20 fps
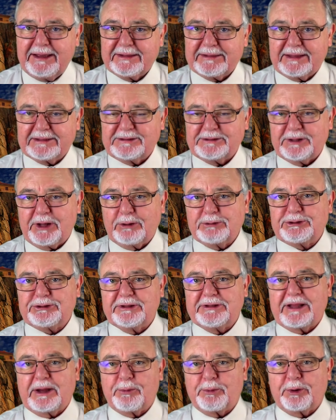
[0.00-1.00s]
This
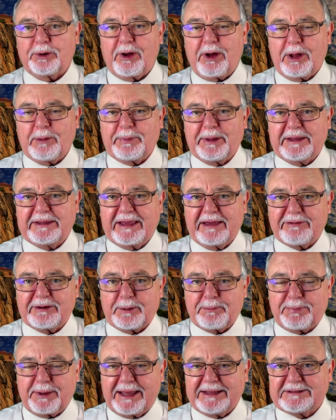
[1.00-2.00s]
notion that we'll all be given
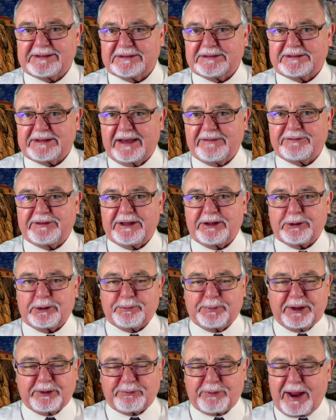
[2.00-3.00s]
a place of safety or
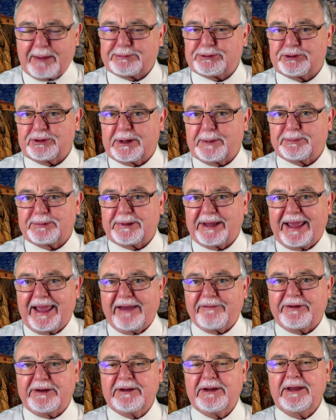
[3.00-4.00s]
be raptured up to
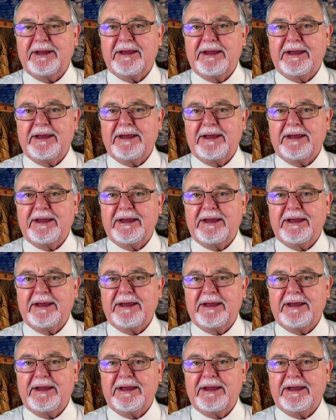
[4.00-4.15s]
heaven,